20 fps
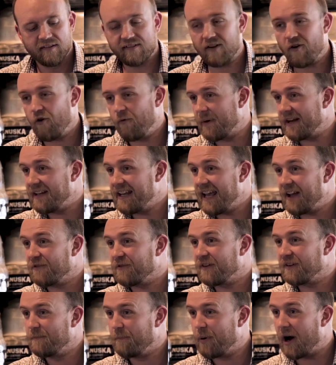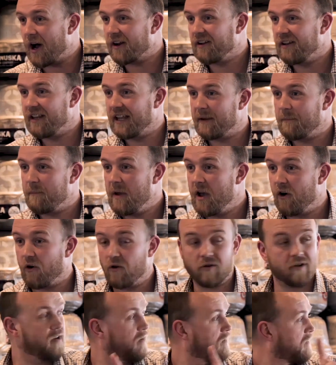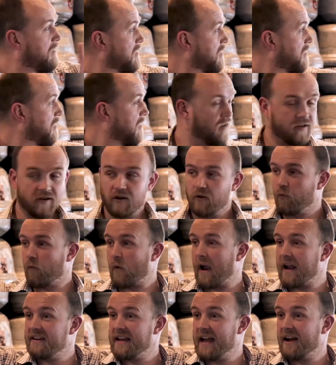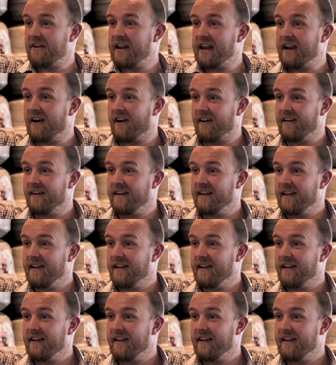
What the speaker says: So my dad was bottling milk right down here.